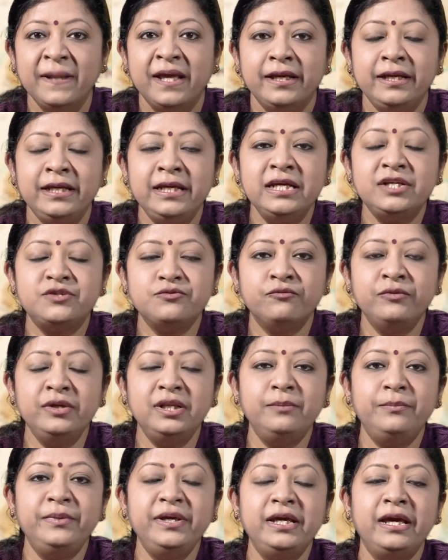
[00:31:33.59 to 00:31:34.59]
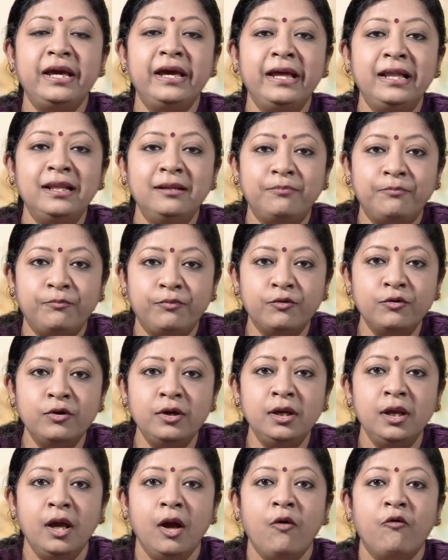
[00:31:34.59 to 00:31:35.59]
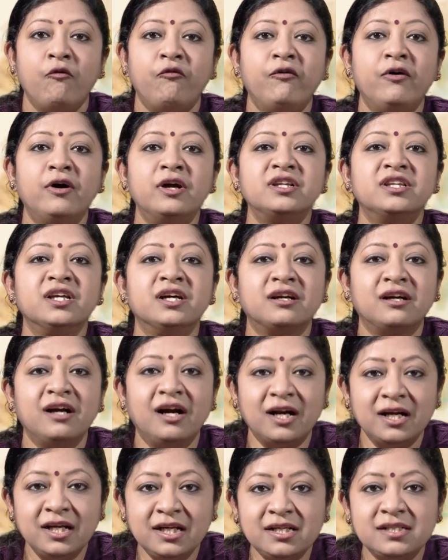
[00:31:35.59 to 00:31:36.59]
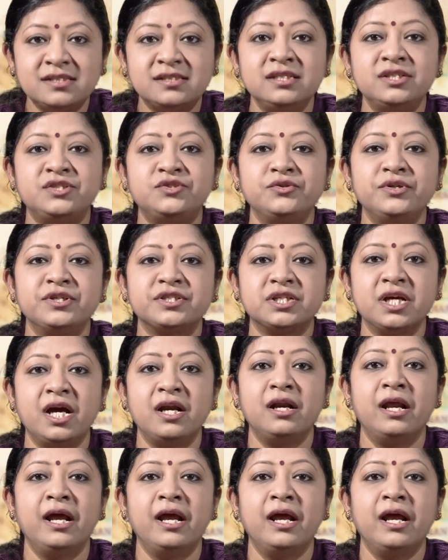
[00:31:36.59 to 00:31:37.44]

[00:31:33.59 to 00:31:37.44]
It will be helpful for the current situation,